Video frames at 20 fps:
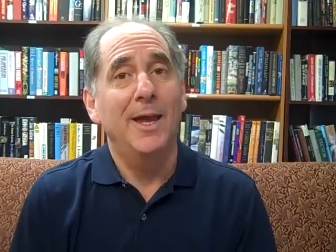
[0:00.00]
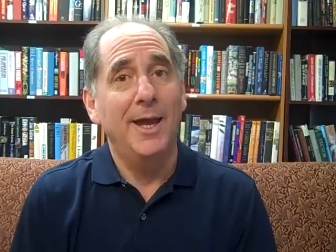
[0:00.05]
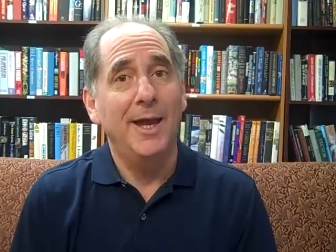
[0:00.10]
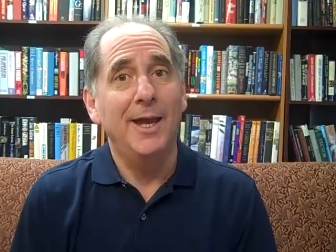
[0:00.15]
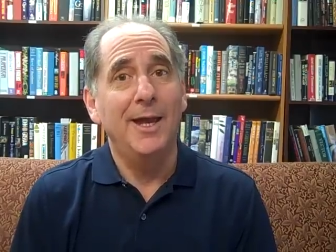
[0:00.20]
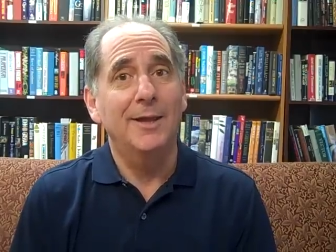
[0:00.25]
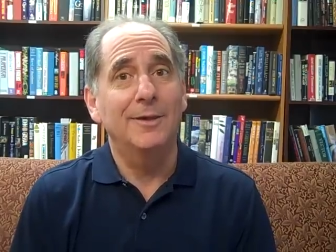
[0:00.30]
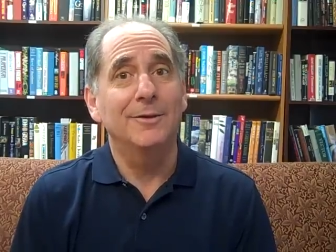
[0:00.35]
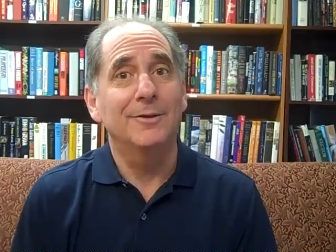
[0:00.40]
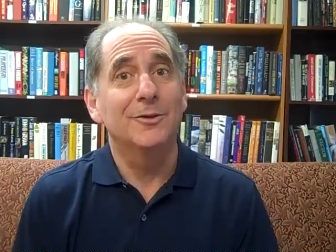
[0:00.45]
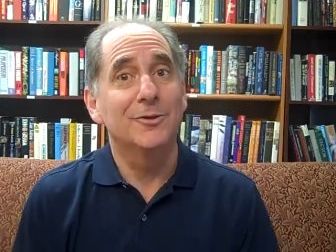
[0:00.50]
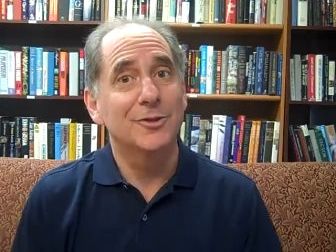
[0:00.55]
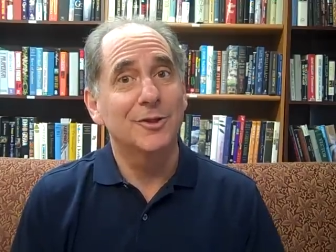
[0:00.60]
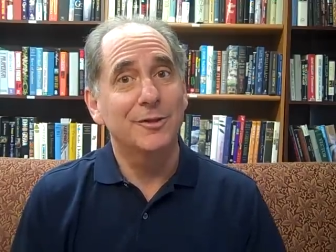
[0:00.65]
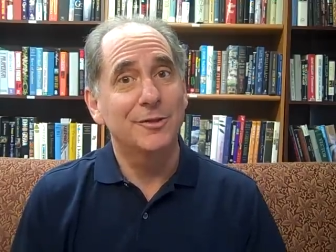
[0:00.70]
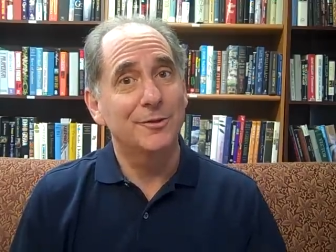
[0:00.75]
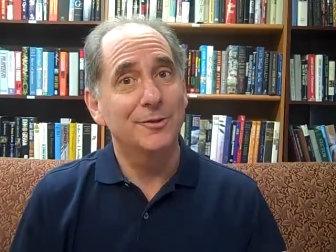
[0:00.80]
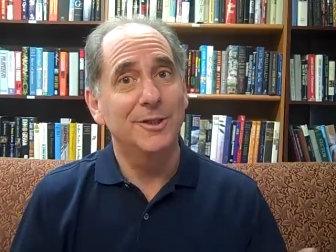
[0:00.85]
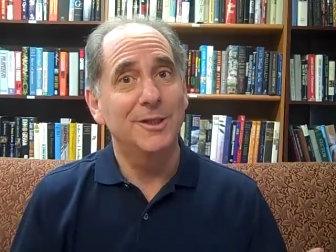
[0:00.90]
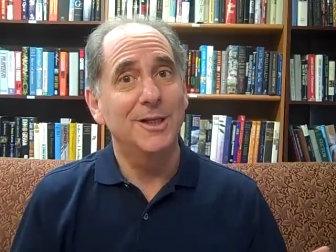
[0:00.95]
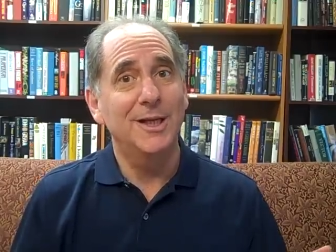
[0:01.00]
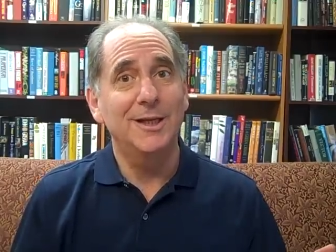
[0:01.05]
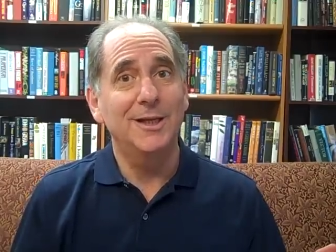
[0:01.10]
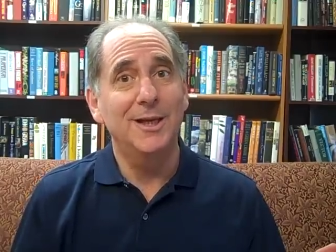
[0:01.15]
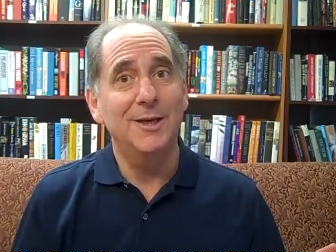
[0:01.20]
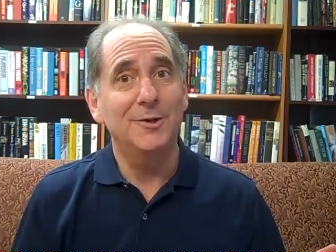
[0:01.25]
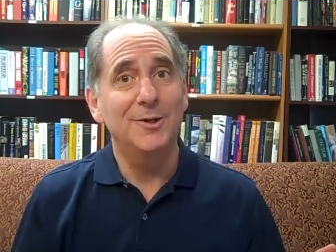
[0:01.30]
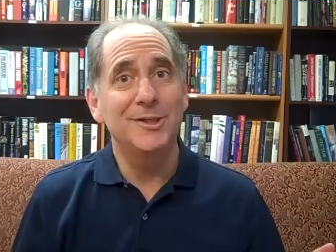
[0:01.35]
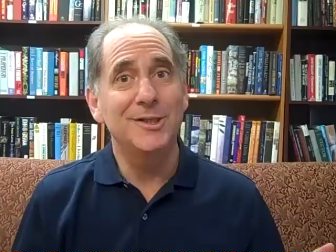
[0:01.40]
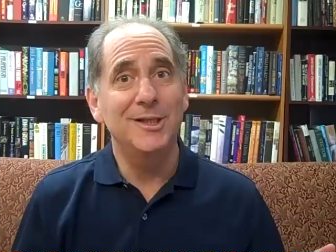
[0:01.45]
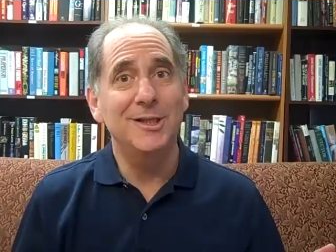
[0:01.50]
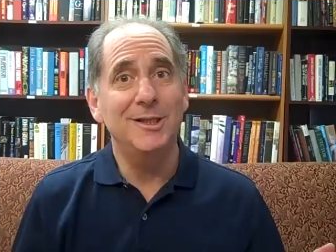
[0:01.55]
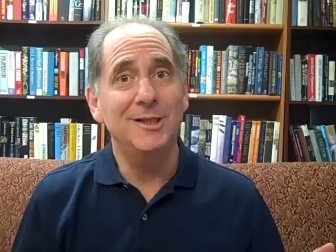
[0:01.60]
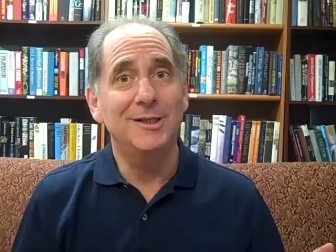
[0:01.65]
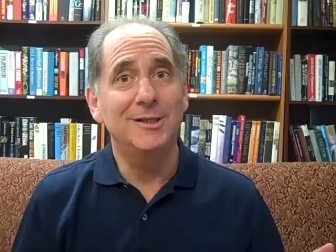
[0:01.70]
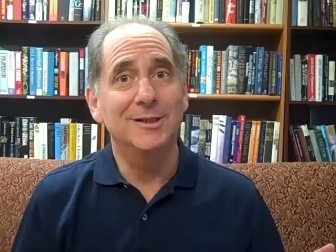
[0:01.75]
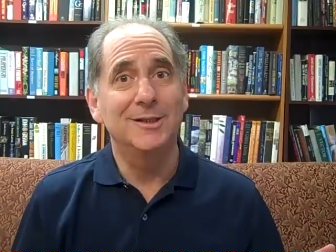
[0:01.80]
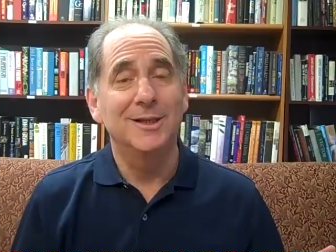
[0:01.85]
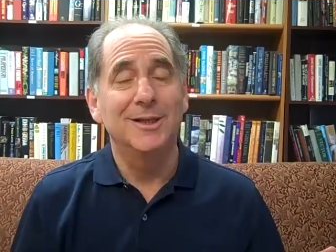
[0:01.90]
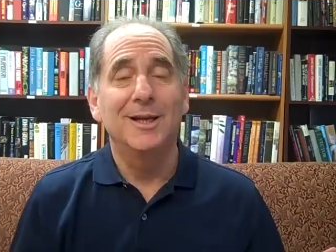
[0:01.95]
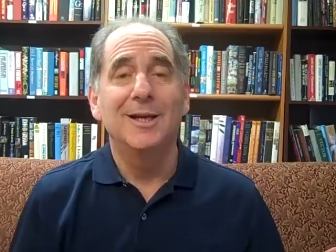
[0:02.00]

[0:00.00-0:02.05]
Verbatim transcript: And there's a 30-day guarantee.